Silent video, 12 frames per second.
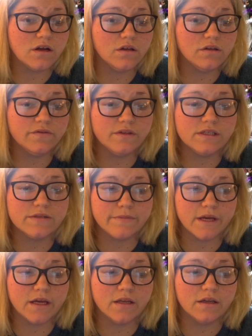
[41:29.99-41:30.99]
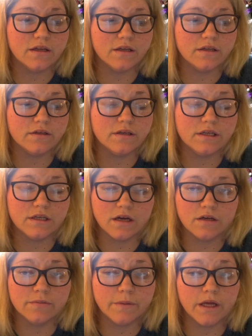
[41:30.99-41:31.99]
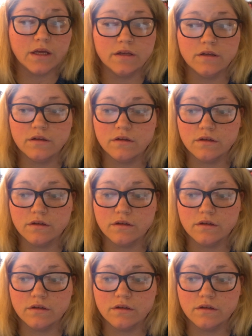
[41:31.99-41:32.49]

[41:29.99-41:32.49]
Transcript: all of these men and young men